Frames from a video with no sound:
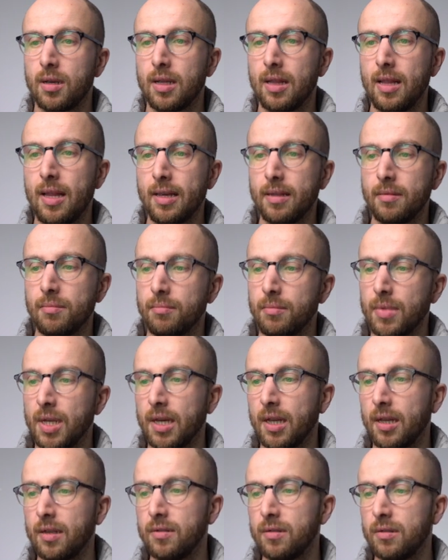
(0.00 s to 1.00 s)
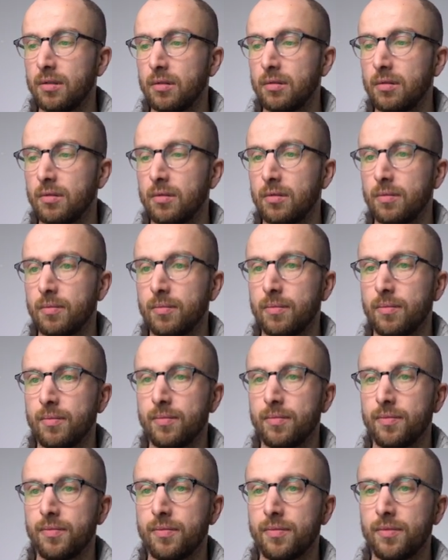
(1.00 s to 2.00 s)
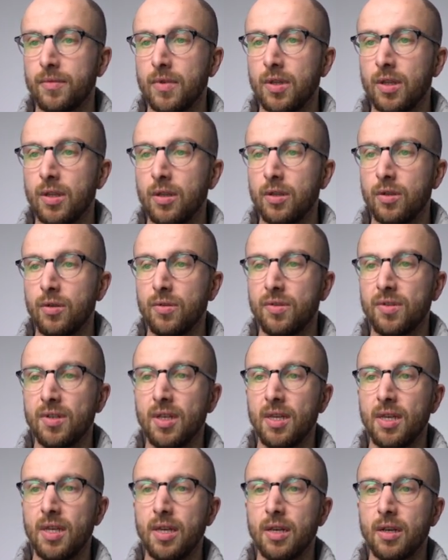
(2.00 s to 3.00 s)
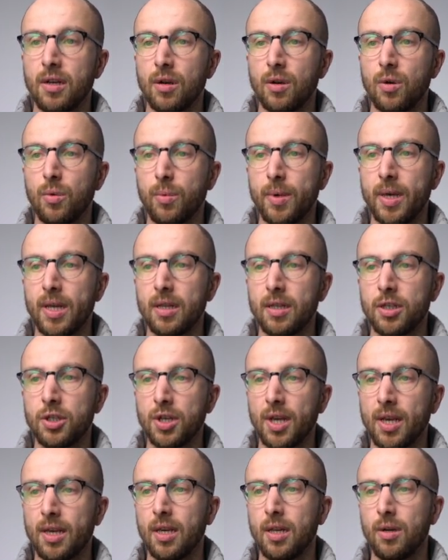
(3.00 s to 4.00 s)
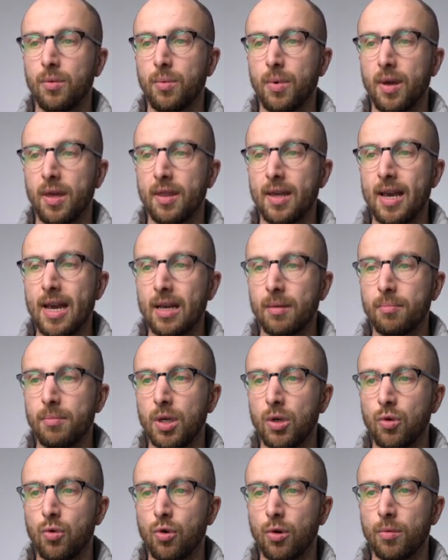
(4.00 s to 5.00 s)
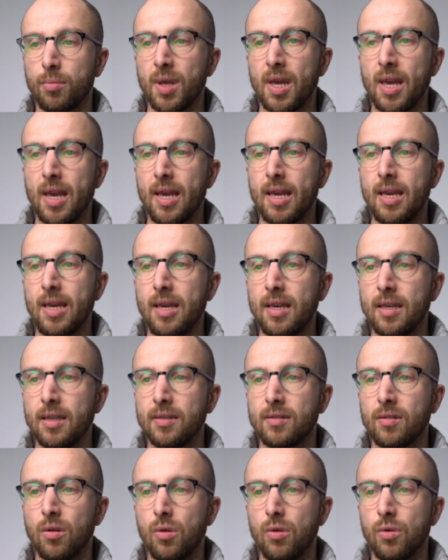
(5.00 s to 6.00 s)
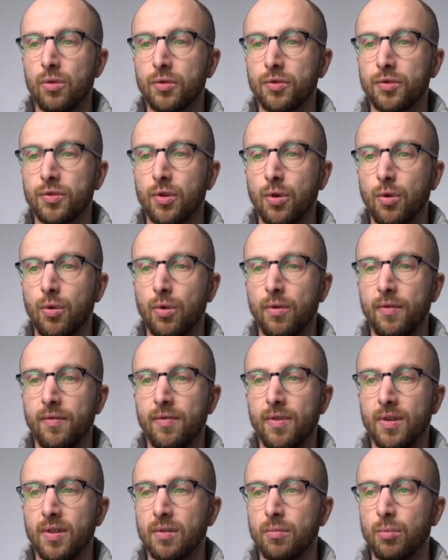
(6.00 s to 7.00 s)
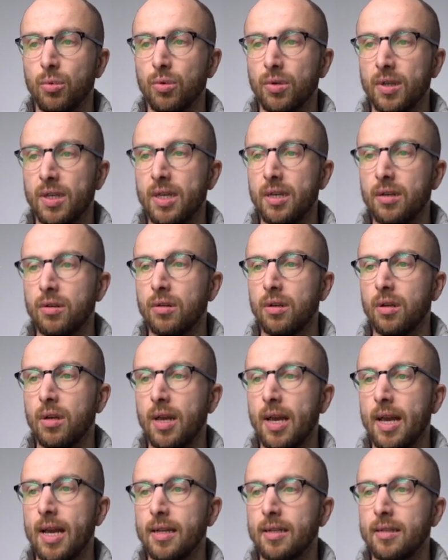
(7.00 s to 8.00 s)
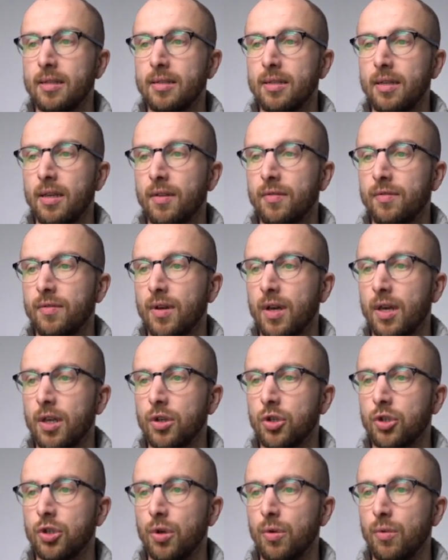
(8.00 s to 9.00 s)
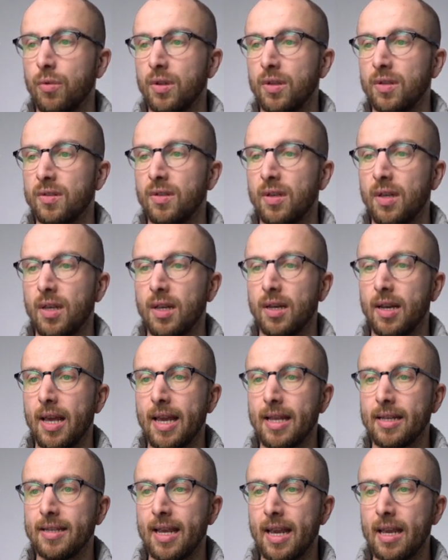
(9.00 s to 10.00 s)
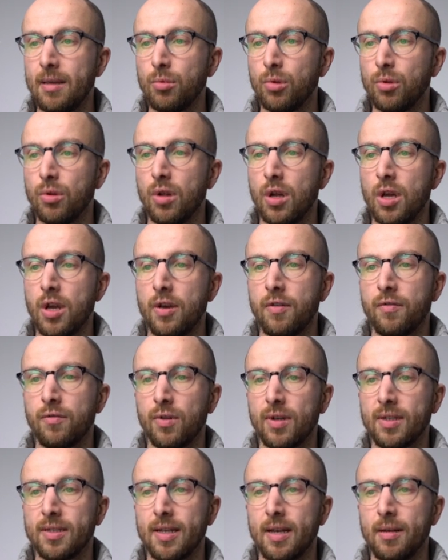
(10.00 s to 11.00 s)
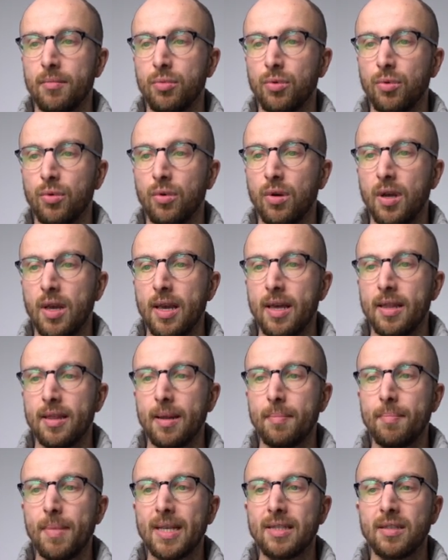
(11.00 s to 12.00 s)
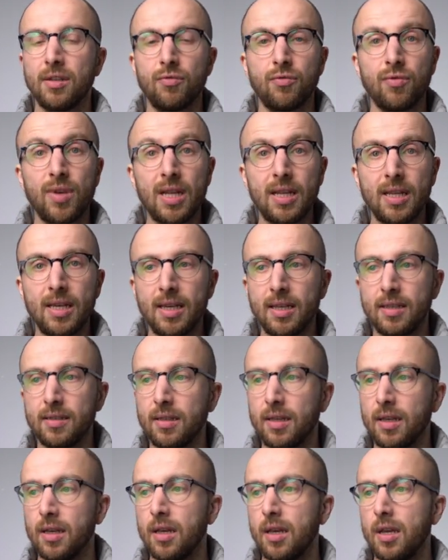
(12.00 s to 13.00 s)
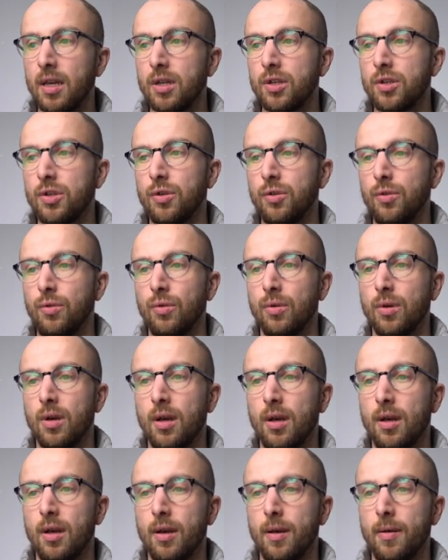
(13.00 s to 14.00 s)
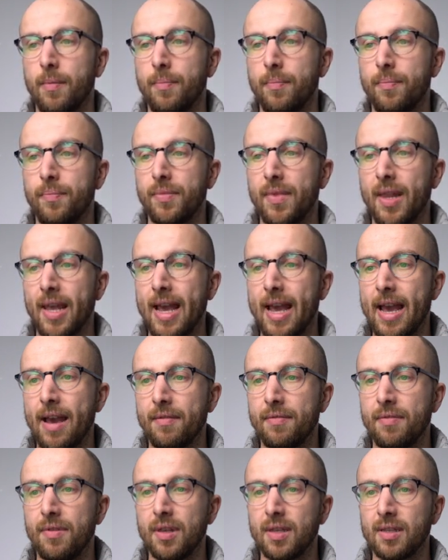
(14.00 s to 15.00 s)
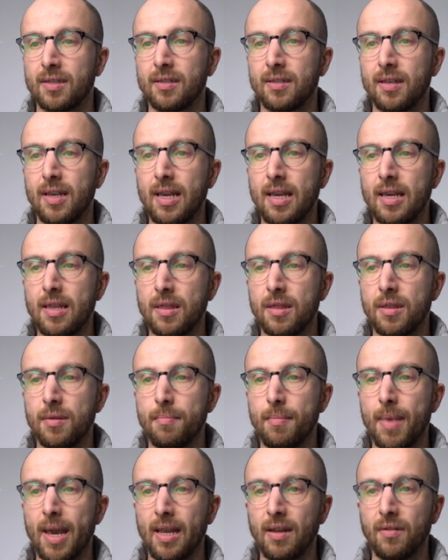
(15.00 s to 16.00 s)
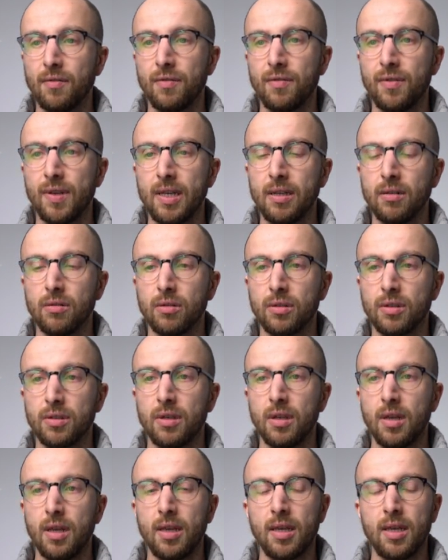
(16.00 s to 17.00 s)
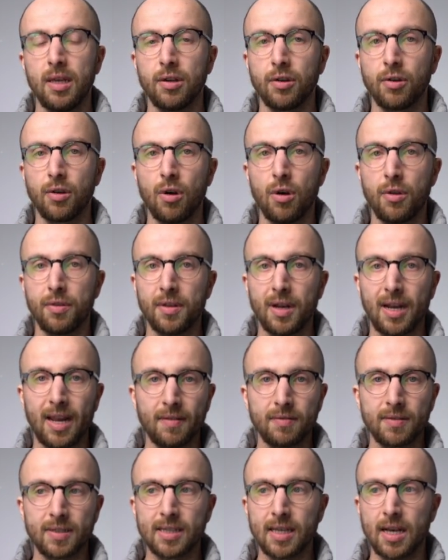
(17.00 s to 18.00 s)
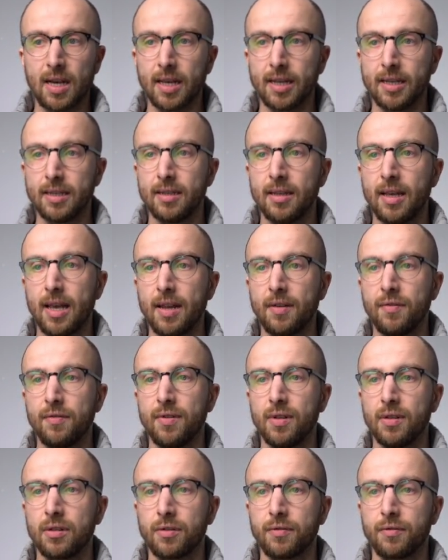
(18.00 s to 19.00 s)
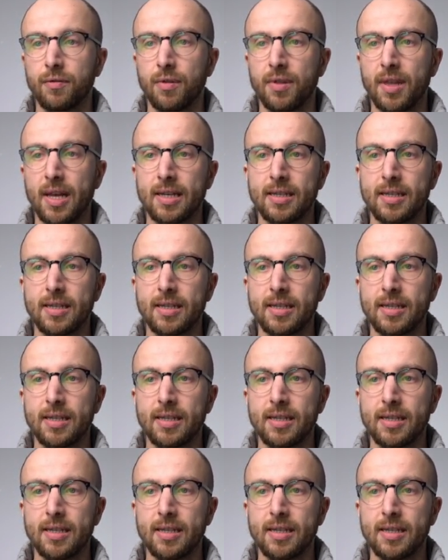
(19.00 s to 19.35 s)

client meetings, you see here weekly check-in with Acme Corp is also visible here. And if I show this in a table, for example, that makes it really easy to um, have this in the main field here on the left side and filter for